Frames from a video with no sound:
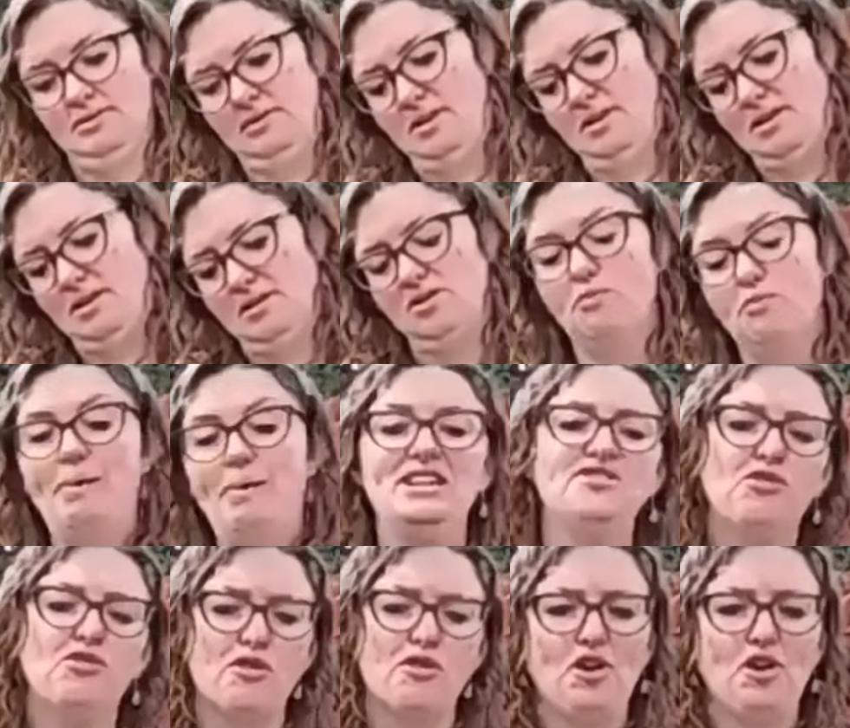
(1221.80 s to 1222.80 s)
It's on page
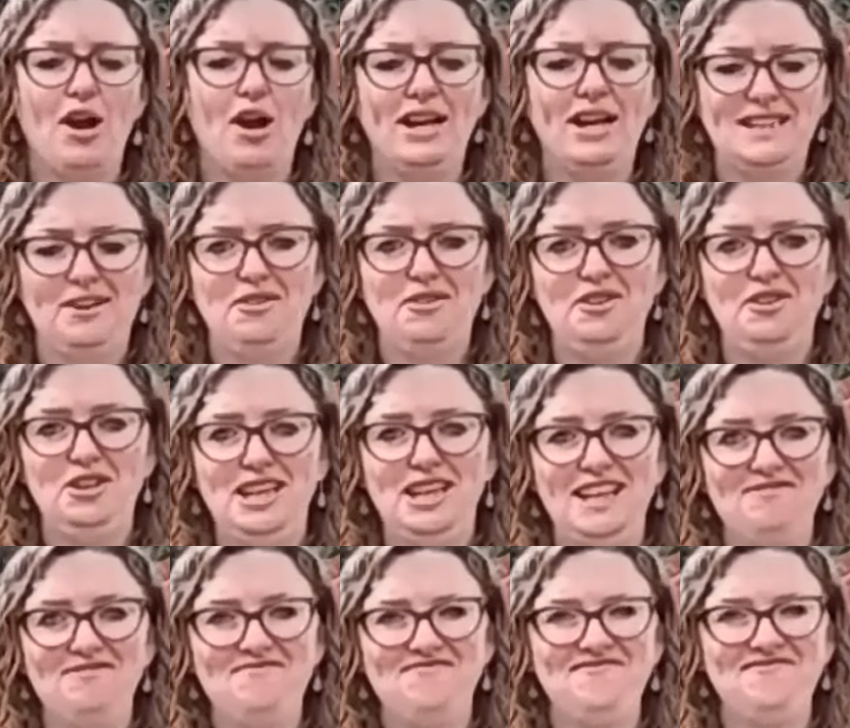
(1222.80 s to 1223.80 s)
4 of your handout if you need it.
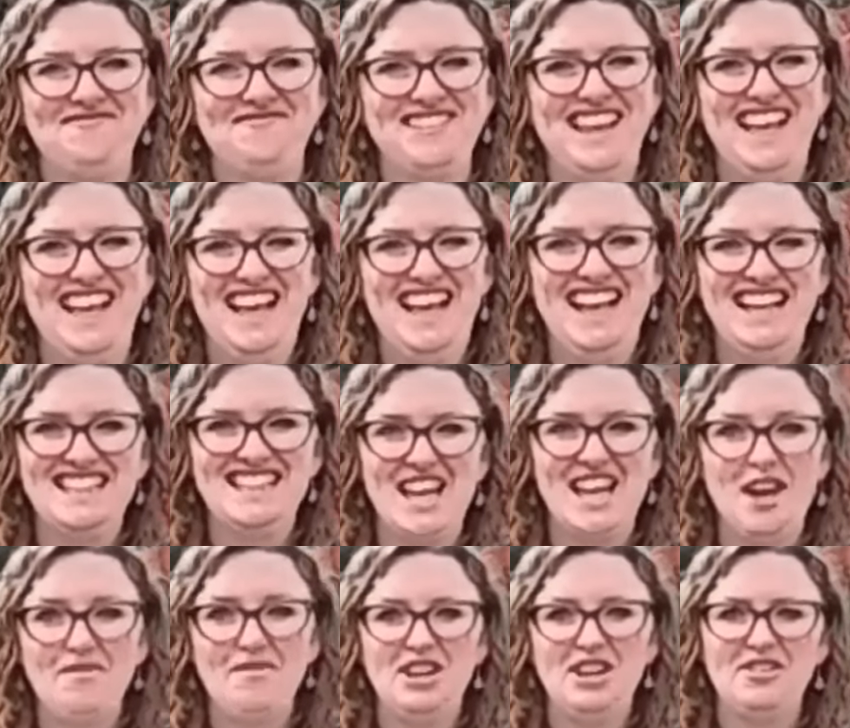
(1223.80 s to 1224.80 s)

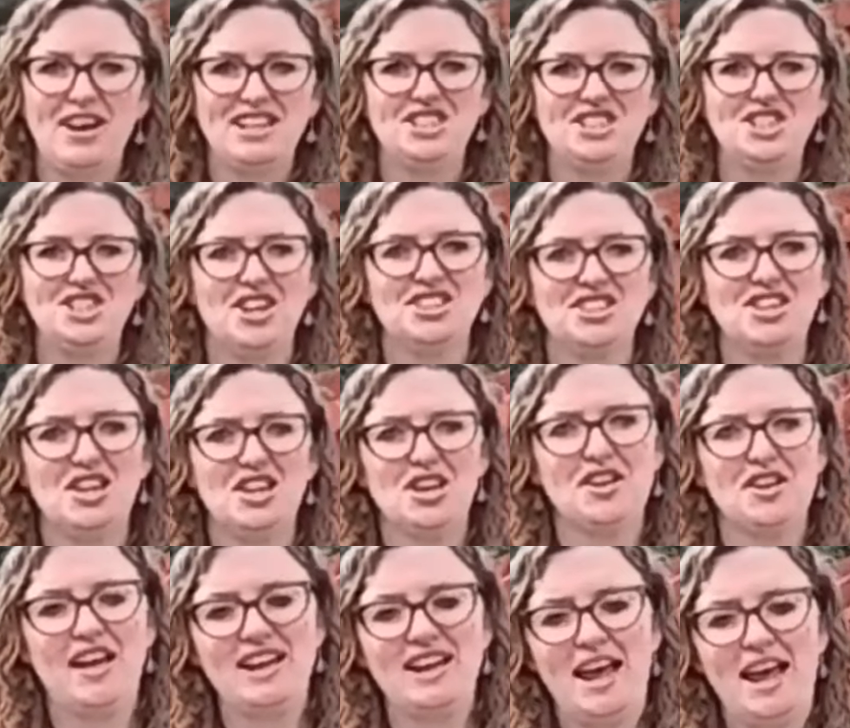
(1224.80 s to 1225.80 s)
Hopefully you've had a chance to look at
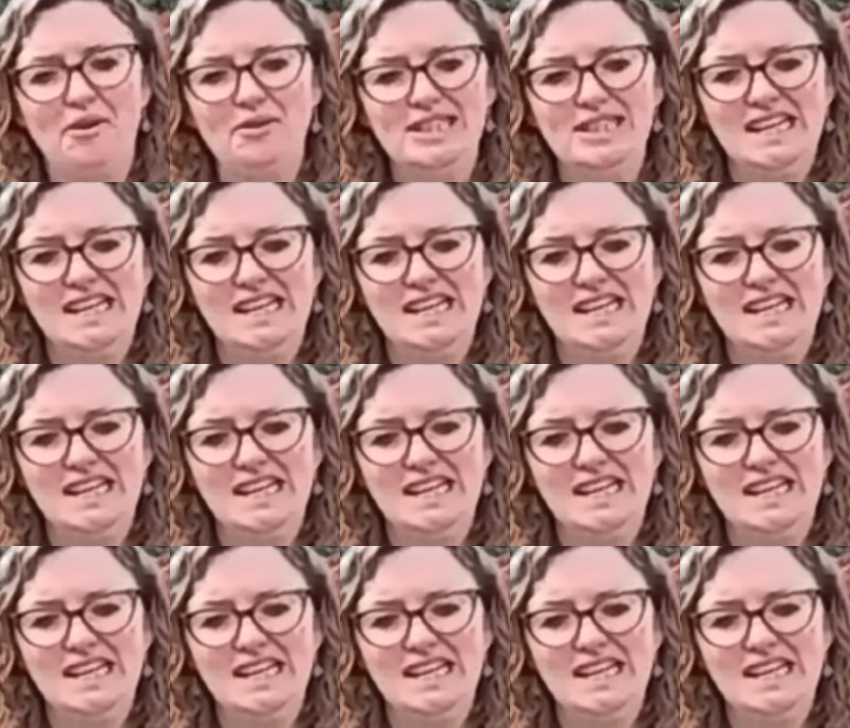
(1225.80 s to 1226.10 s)
that now.